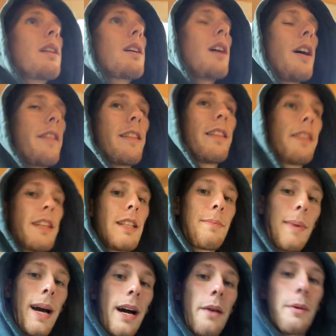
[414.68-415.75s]
got this
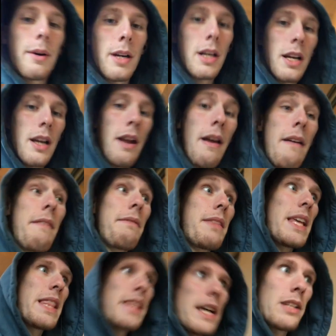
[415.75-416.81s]
power,
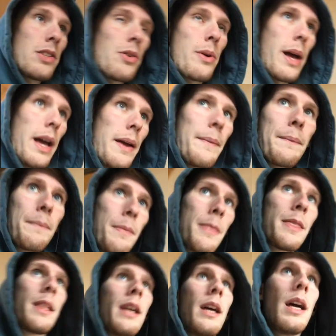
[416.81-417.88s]
then that's okay.
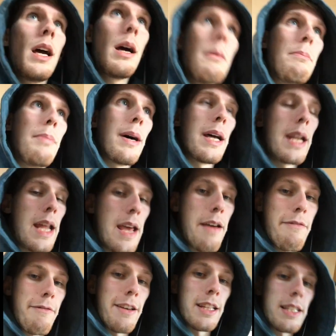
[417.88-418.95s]
But
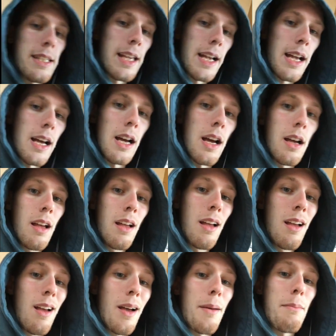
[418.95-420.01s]
if it's like a
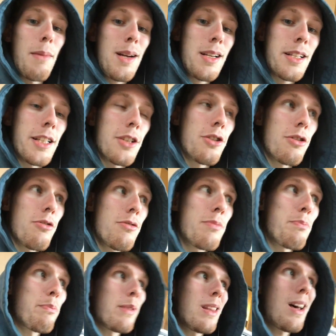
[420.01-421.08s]
Monty chose
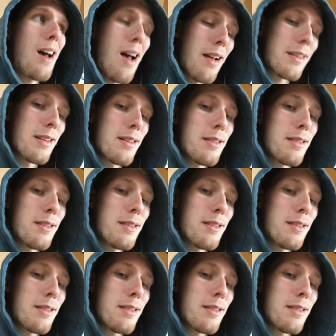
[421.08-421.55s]
blah to